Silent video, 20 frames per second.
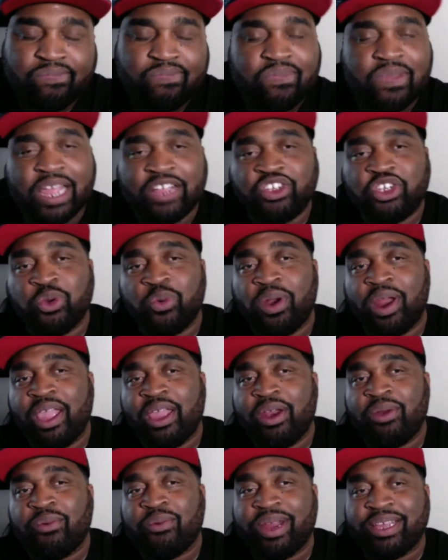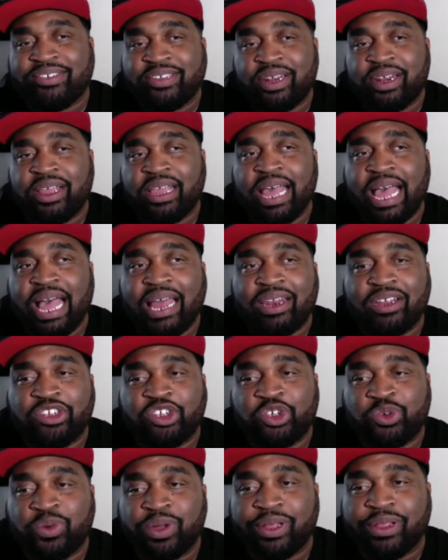that you were interested in
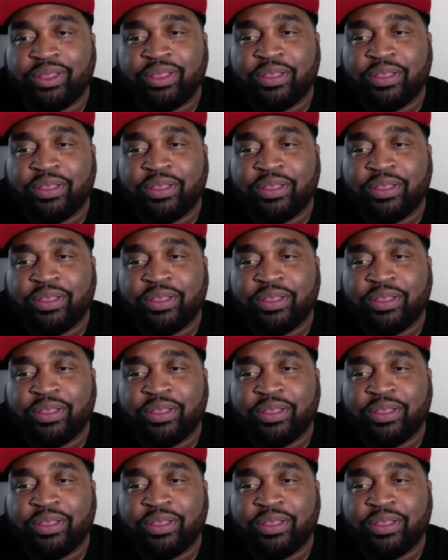college with?